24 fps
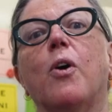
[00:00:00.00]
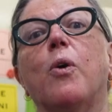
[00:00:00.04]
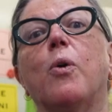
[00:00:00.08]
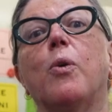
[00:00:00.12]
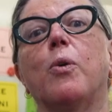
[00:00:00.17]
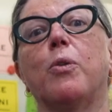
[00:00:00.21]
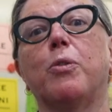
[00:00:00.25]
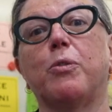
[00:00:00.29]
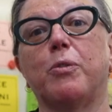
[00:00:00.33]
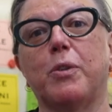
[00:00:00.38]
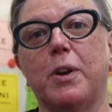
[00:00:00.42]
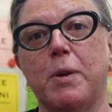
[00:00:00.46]

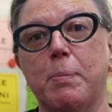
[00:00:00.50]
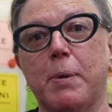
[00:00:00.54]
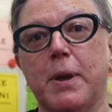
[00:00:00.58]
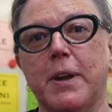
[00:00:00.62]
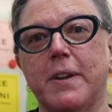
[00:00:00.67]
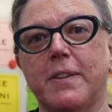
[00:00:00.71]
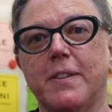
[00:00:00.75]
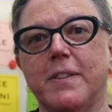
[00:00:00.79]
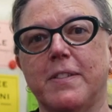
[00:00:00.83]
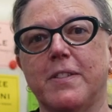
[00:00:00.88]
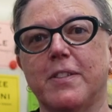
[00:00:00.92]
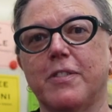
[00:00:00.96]
or 3
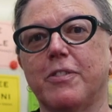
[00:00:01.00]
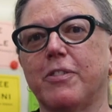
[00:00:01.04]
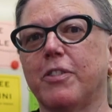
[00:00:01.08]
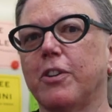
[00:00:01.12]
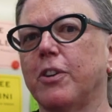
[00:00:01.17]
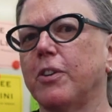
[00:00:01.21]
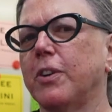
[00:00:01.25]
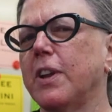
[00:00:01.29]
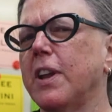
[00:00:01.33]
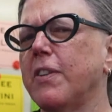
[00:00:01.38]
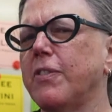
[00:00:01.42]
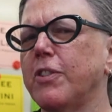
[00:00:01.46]
pieces of
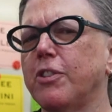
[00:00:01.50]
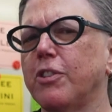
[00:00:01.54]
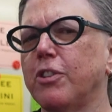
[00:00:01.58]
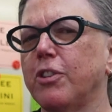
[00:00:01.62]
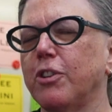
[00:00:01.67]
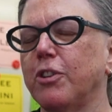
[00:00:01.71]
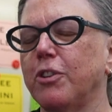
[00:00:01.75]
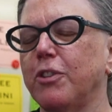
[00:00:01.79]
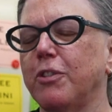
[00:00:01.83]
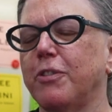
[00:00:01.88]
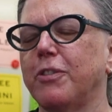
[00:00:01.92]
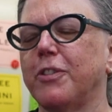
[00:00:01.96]
fruit. Never
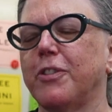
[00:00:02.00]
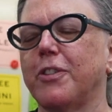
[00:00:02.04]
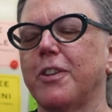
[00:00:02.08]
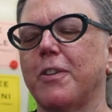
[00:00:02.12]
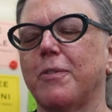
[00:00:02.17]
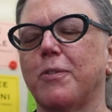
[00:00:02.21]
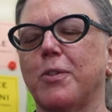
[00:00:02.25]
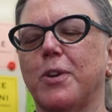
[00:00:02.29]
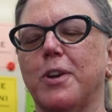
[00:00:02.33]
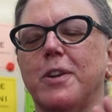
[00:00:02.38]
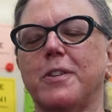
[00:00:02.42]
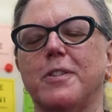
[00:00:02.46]
2 for
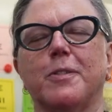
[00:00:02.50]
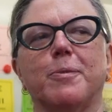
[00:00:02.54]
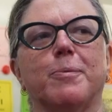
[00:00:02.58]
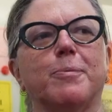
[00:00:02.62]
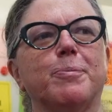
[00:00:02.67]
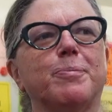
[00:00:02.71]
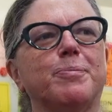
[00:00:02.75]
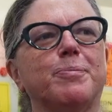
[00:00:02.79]
some reason.